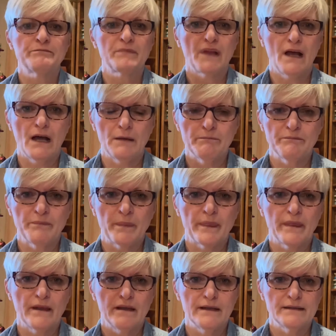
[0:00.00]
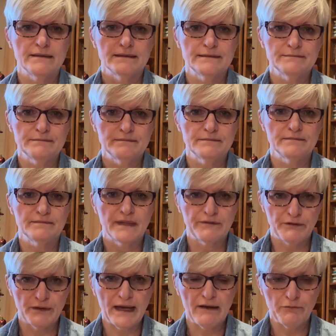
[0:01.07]
um, if
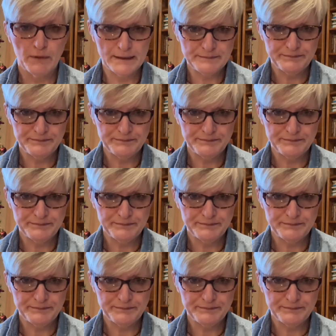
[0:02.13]
you have one